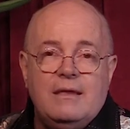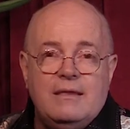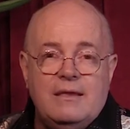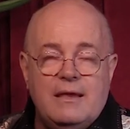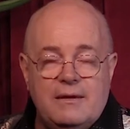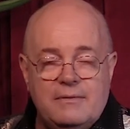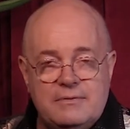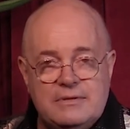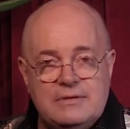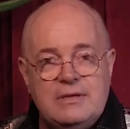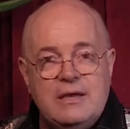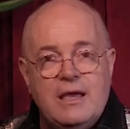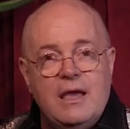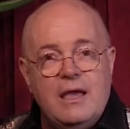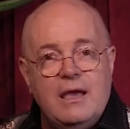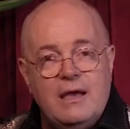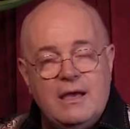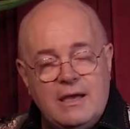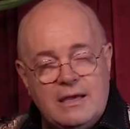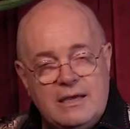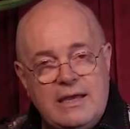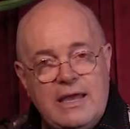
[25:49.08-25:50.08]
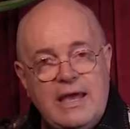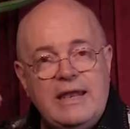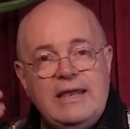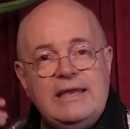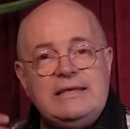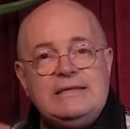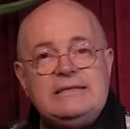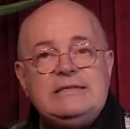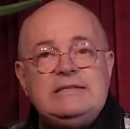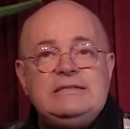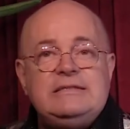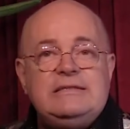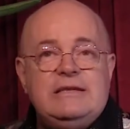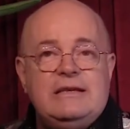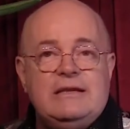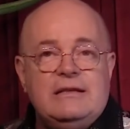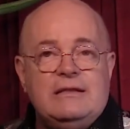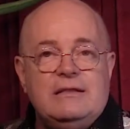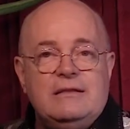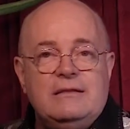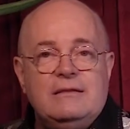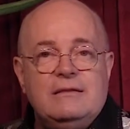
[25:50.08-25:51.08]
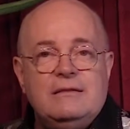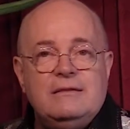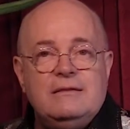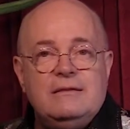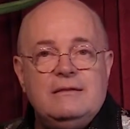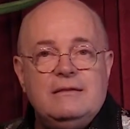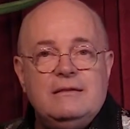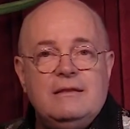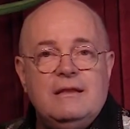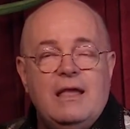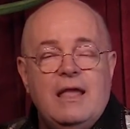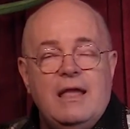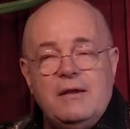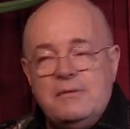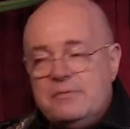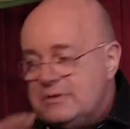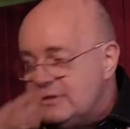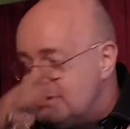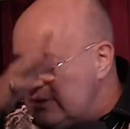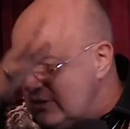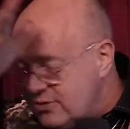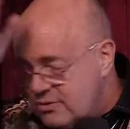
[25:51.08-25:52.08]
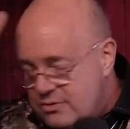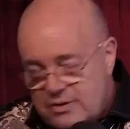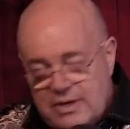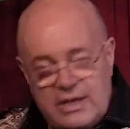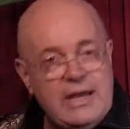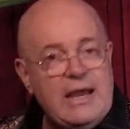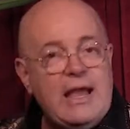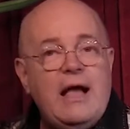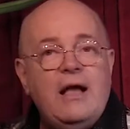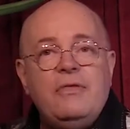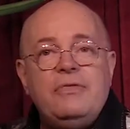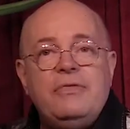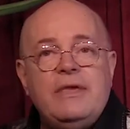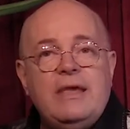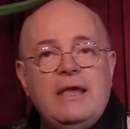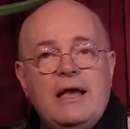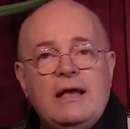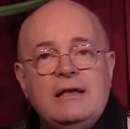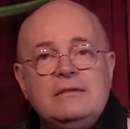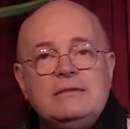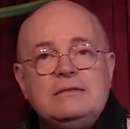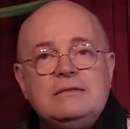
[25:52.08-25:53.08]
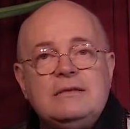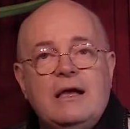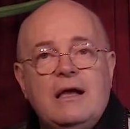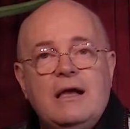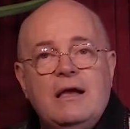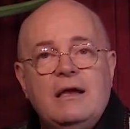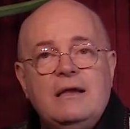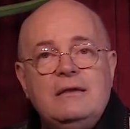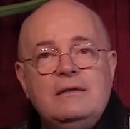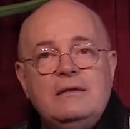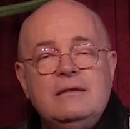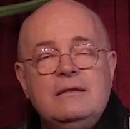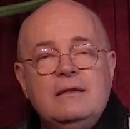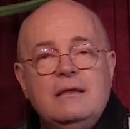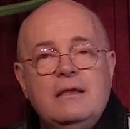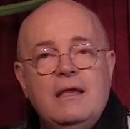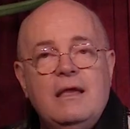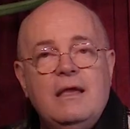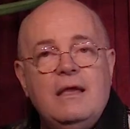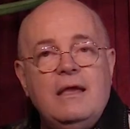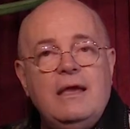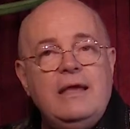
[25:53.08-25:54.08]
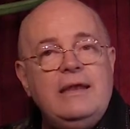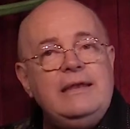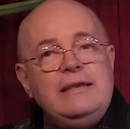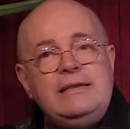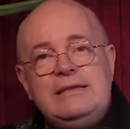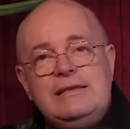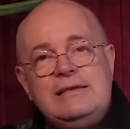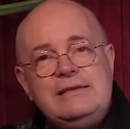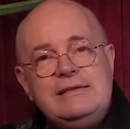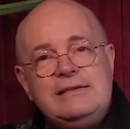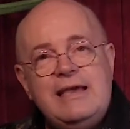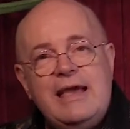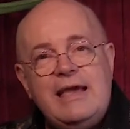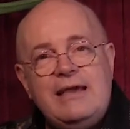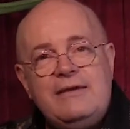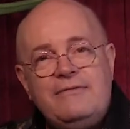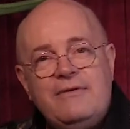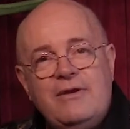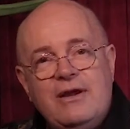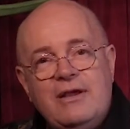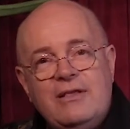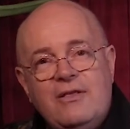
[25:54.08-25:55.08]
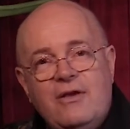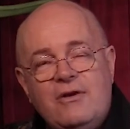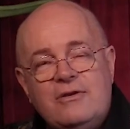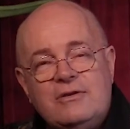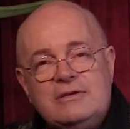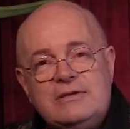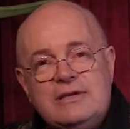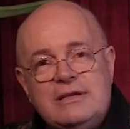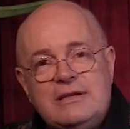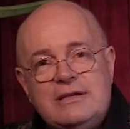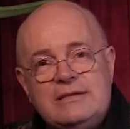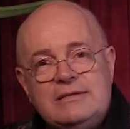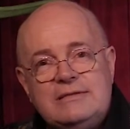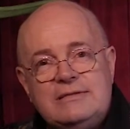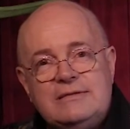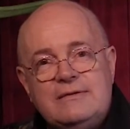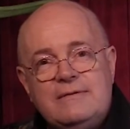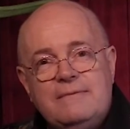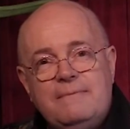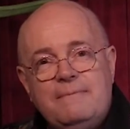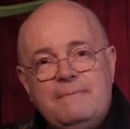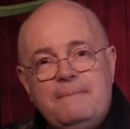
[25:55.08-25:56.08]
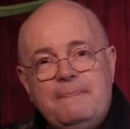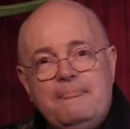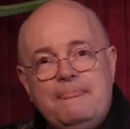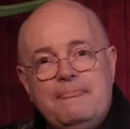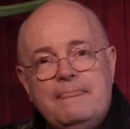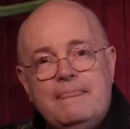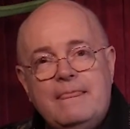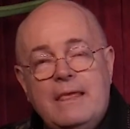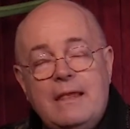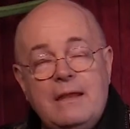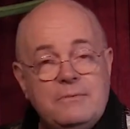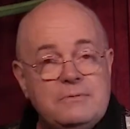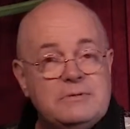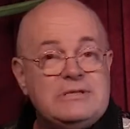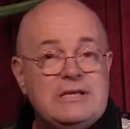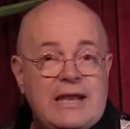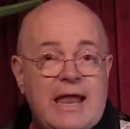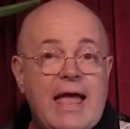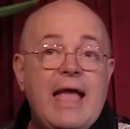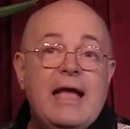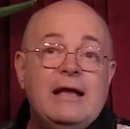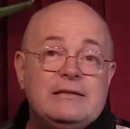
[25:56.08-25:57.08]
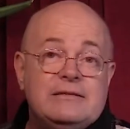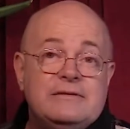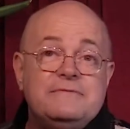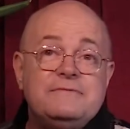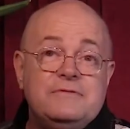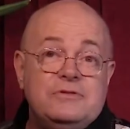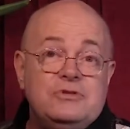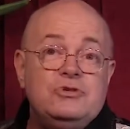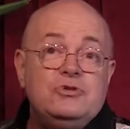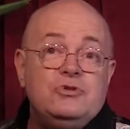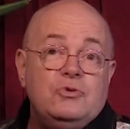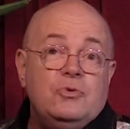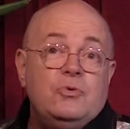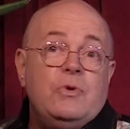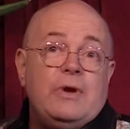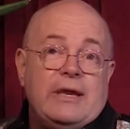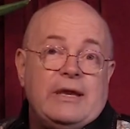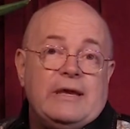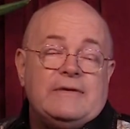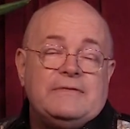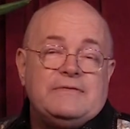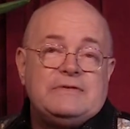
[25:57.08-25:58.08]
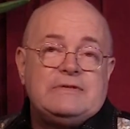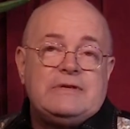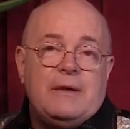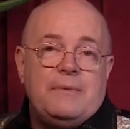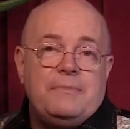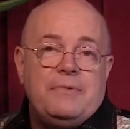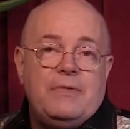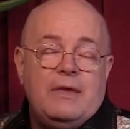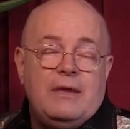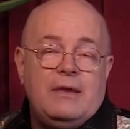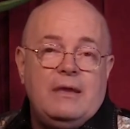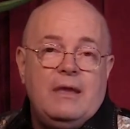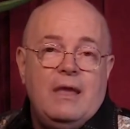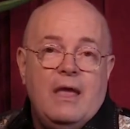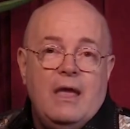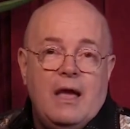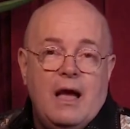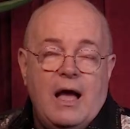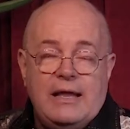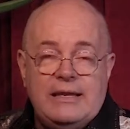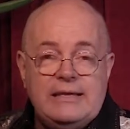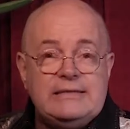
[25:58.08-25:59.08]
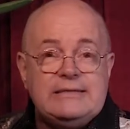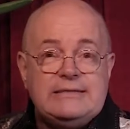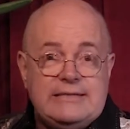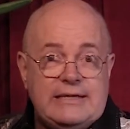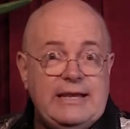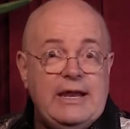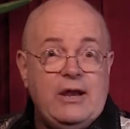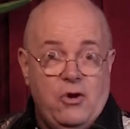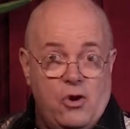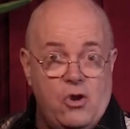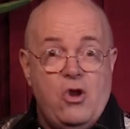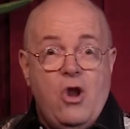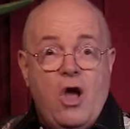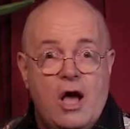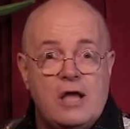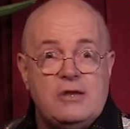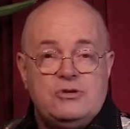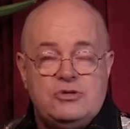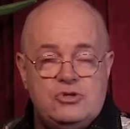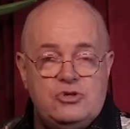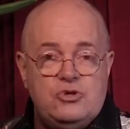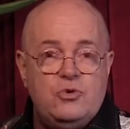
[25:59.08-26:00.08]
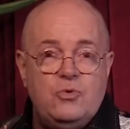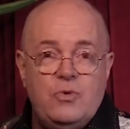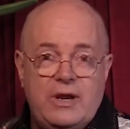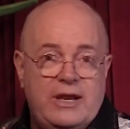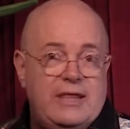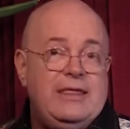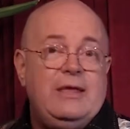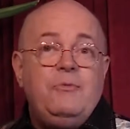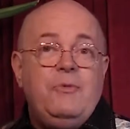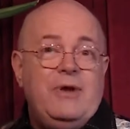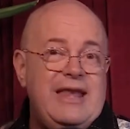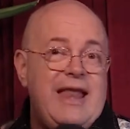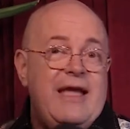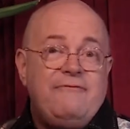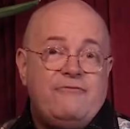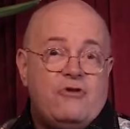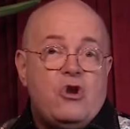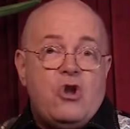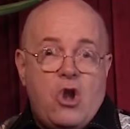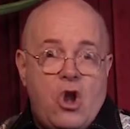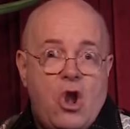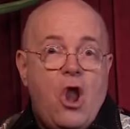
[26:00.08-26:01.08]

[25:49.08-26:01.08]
That was getting still. It was tuning out the outside. And it didn't take very long, did it? And it was an act of doing of something. I didn't sit here and not do anything. We never